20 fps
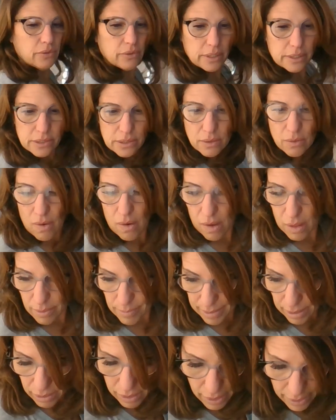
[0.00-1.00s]
you guys know all
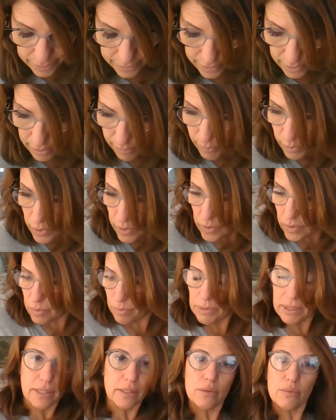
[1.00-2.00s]
about odd numbers
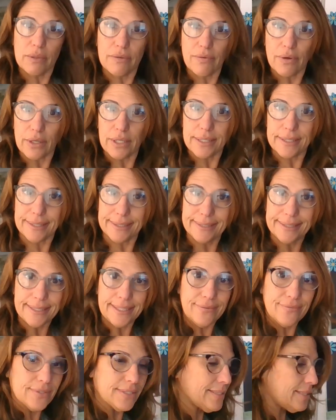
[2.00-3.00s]
because we've already done
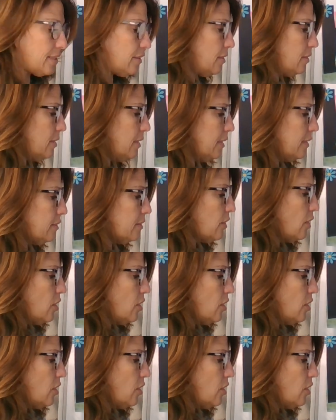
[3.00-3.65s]
evens and odds.